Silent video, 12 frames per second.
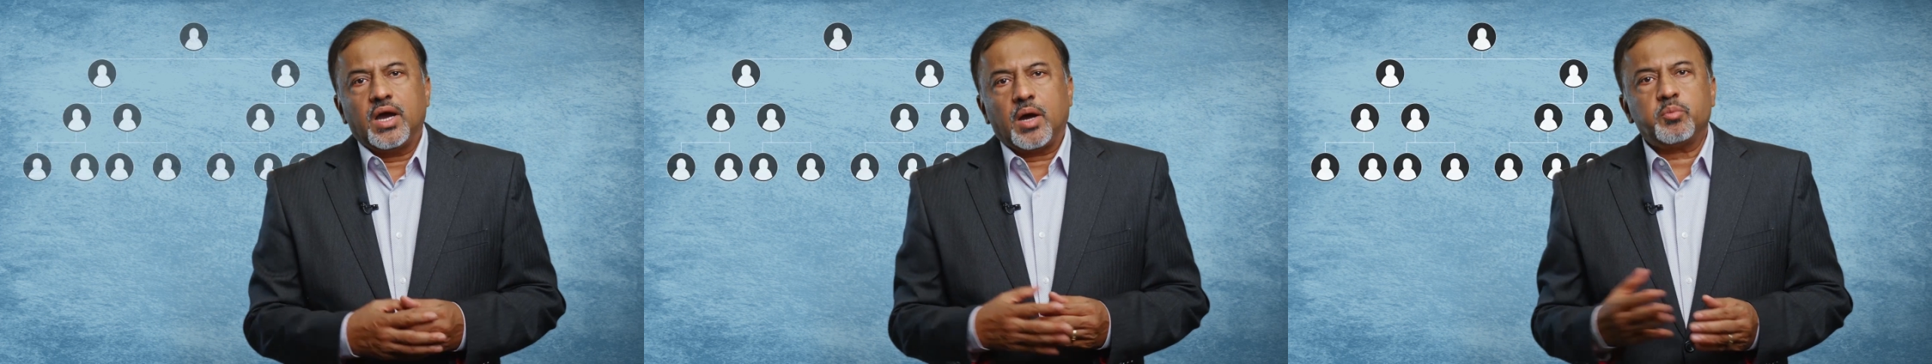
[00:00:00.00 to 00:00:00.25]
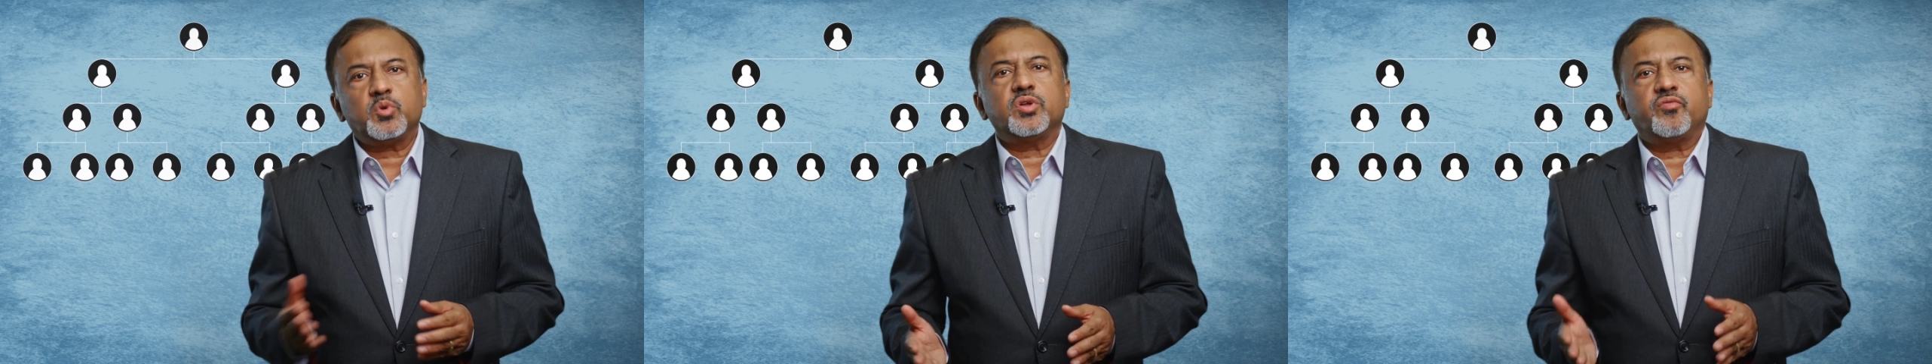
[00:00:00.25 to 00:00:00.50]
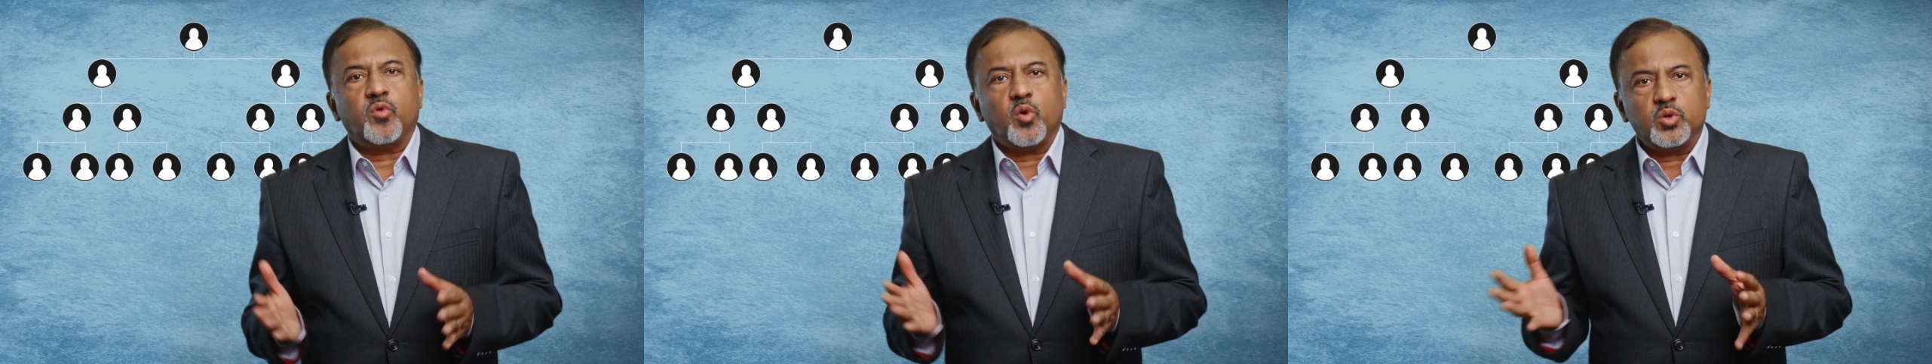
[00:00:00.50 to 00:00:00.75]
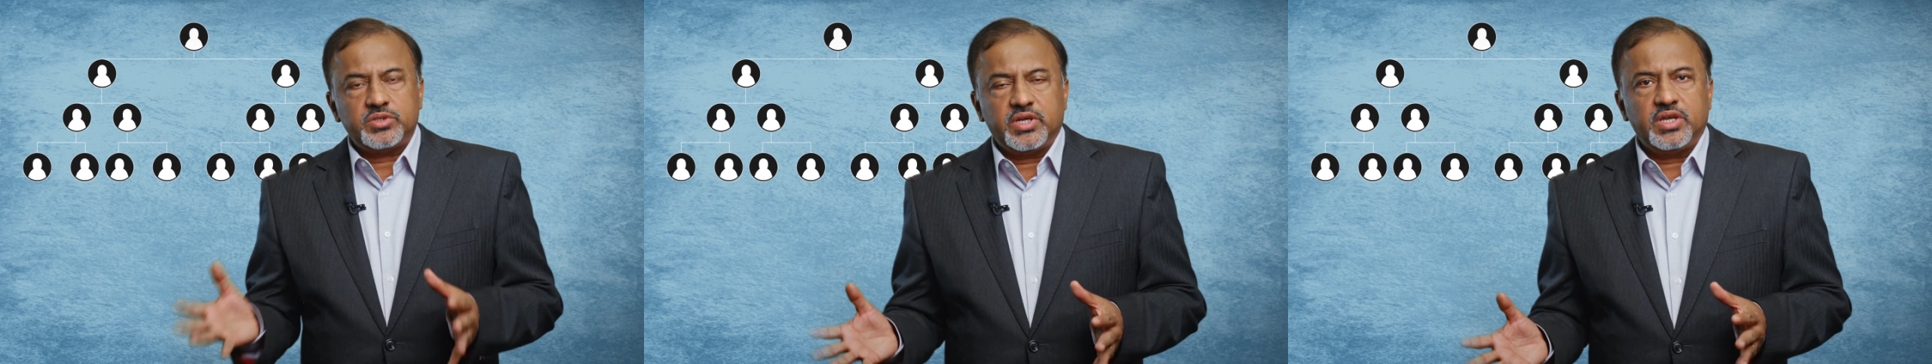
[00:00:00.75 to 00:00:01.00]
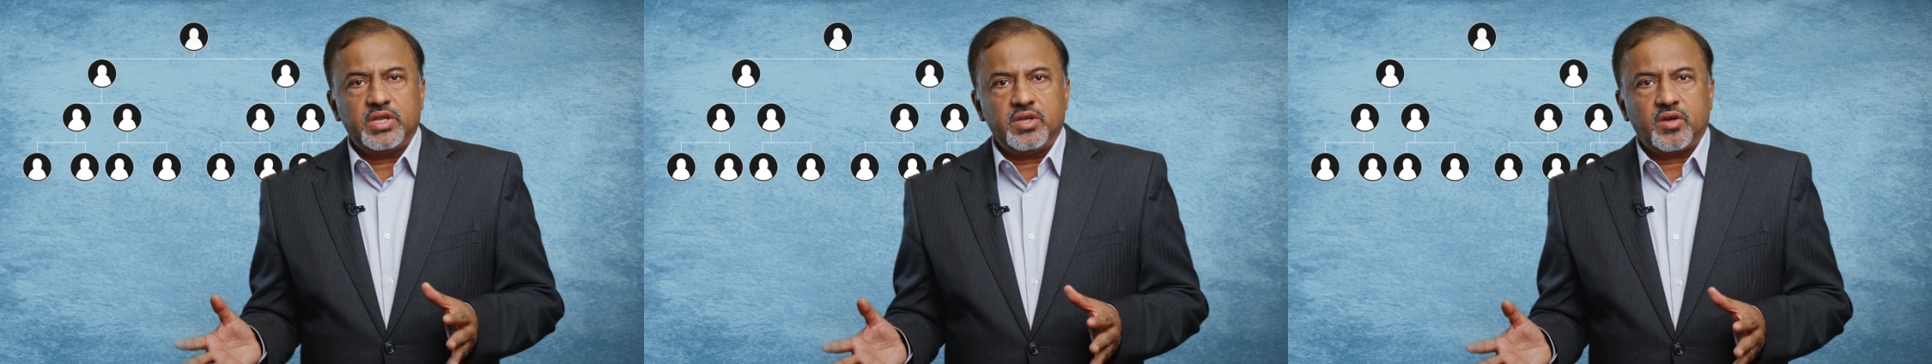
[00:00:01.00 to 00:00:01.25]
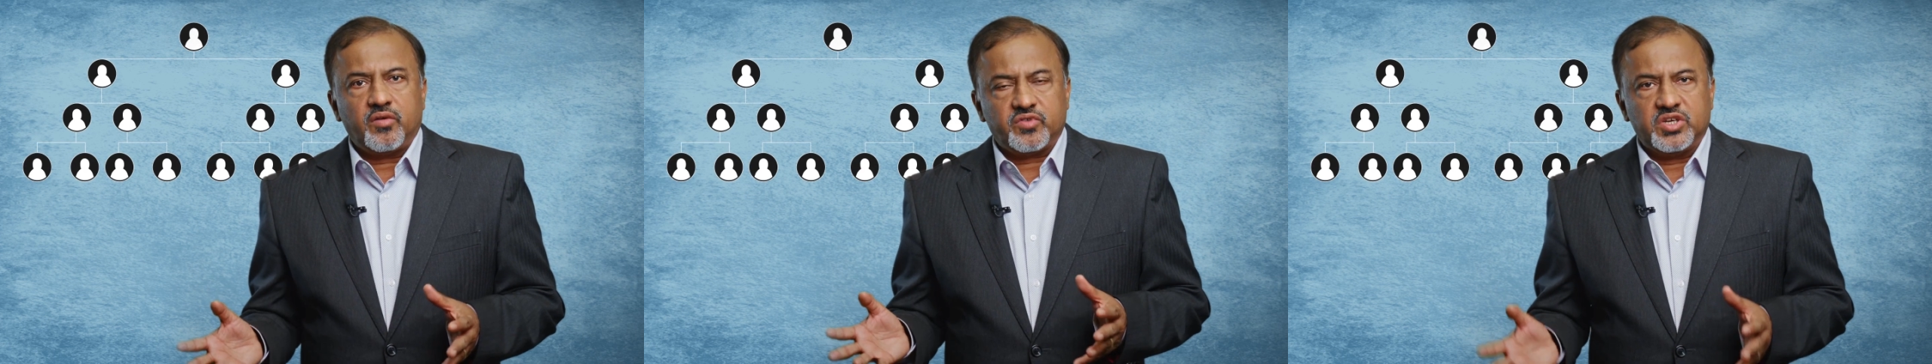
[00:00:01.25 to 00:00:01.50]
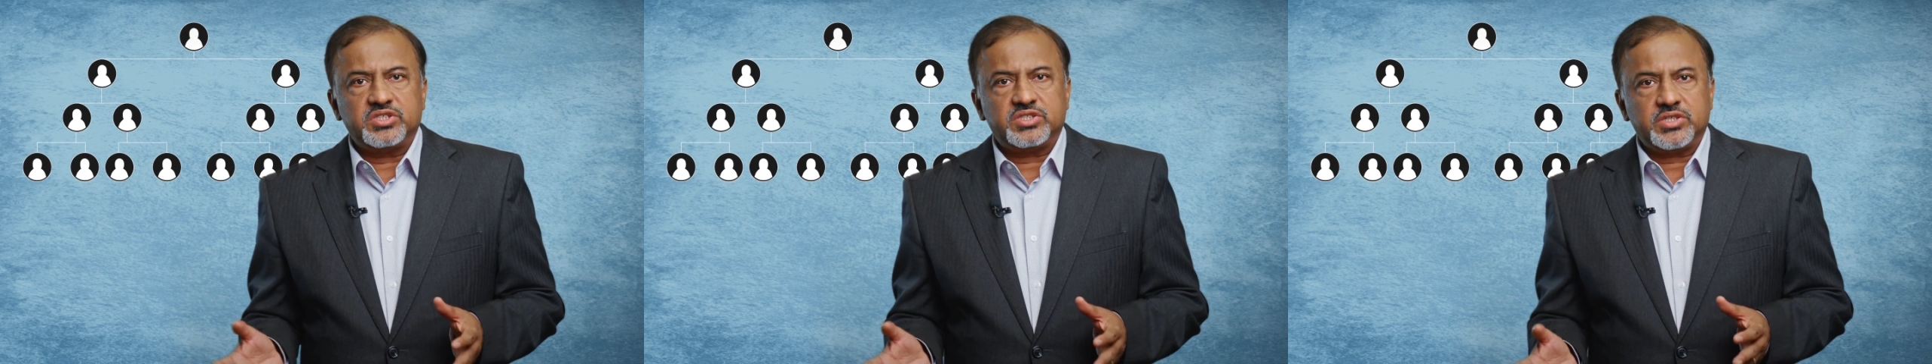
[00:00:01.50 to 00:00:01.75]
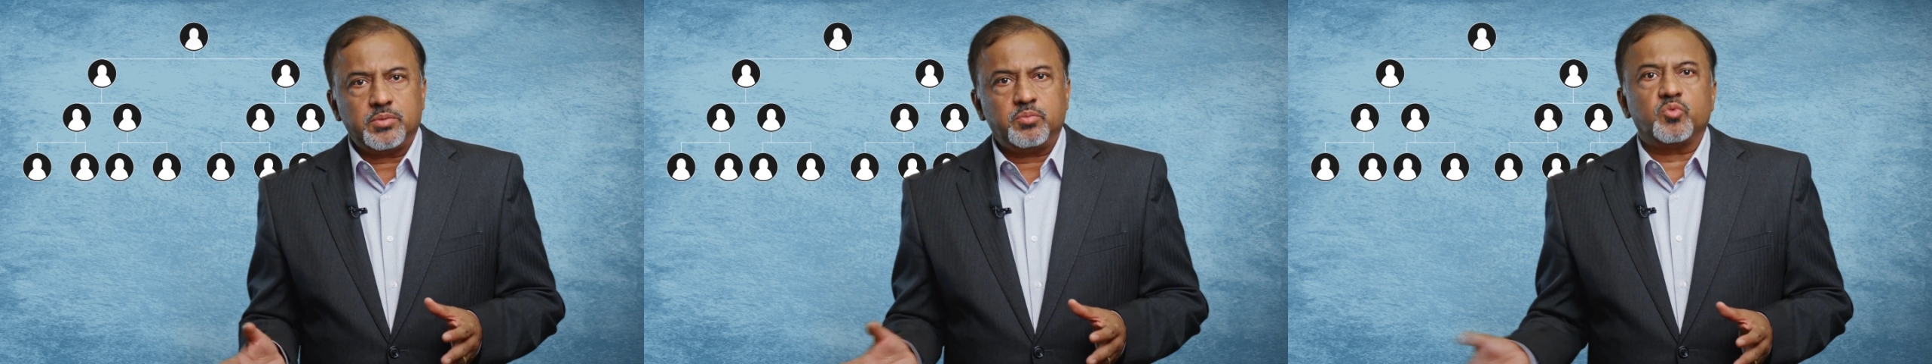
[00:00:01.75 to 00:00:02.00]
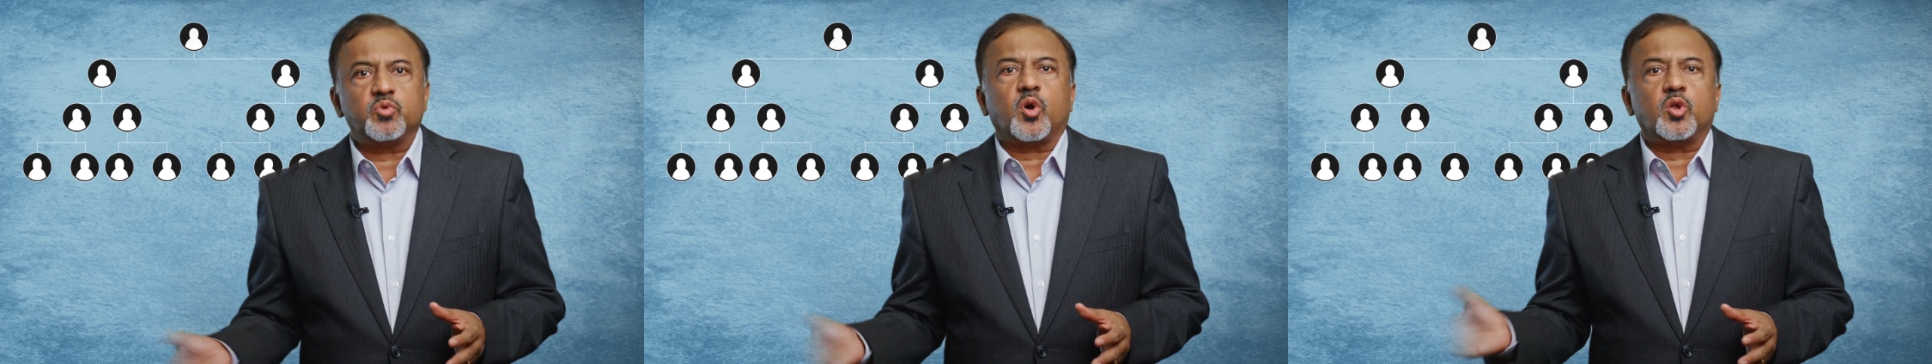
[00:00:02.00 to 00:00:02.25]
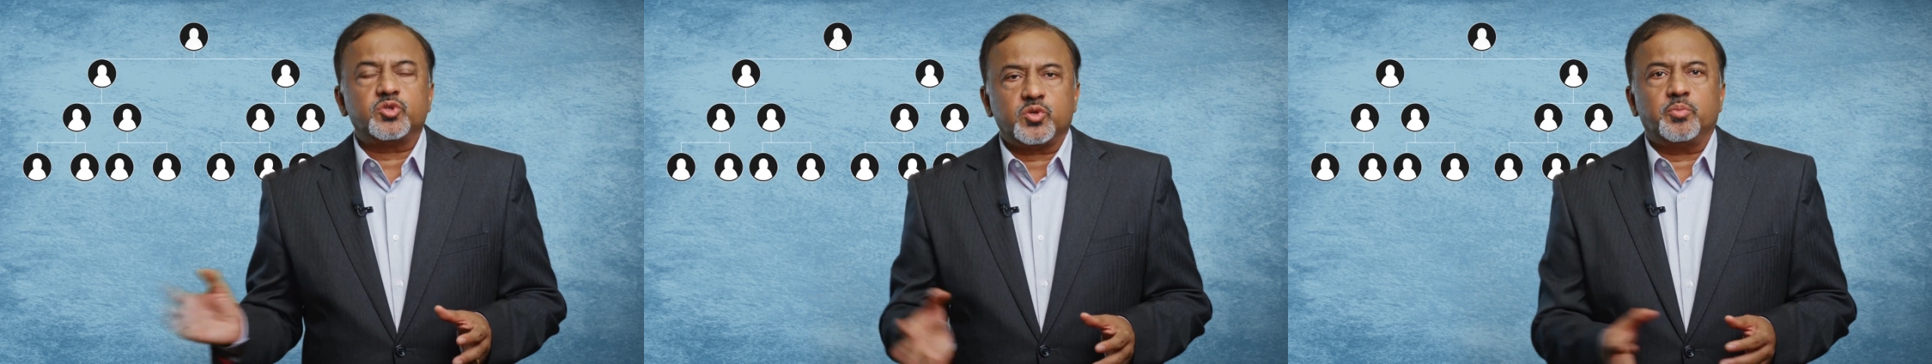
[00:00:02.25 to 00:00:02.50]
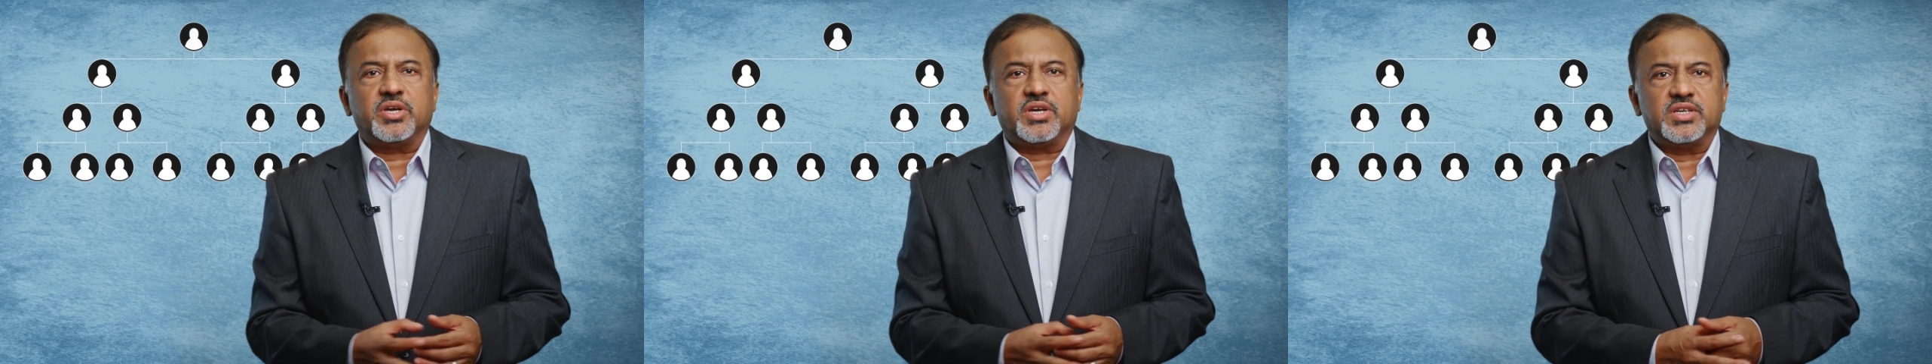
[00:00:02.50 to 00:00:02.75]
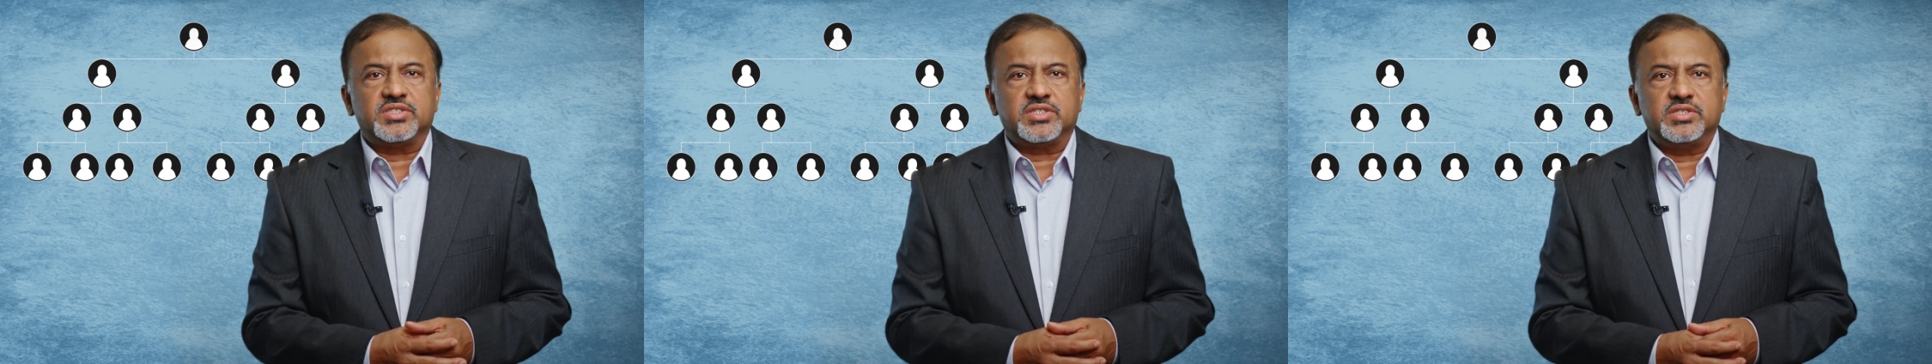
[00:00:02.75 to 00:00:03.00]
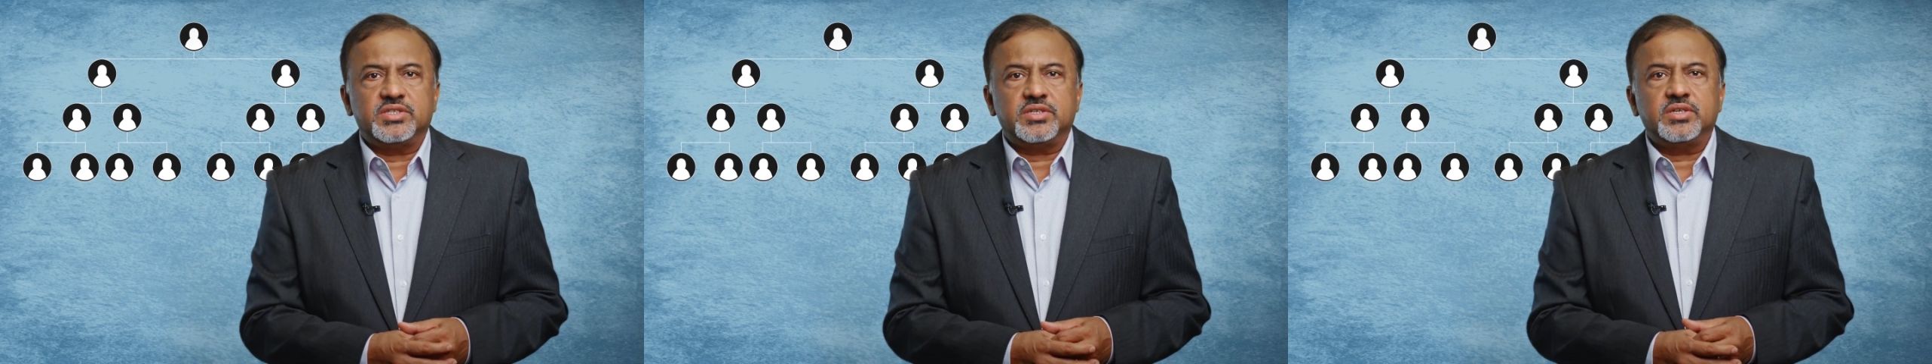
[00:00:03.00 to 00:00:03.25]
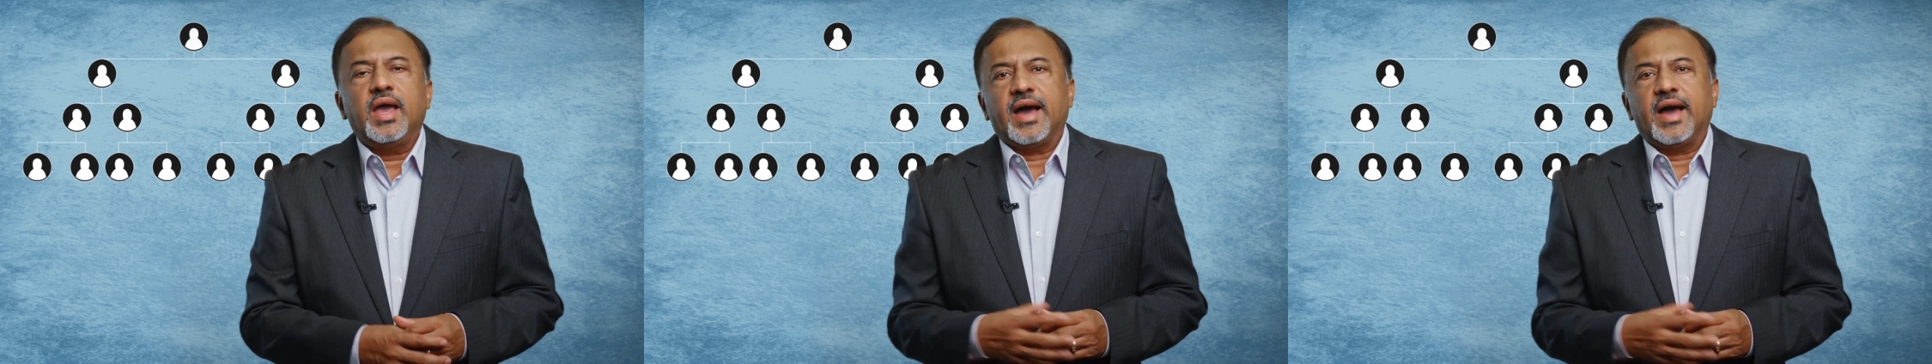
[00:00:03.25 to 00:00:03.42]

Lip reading: up to the 4th degree of kinship would also be considered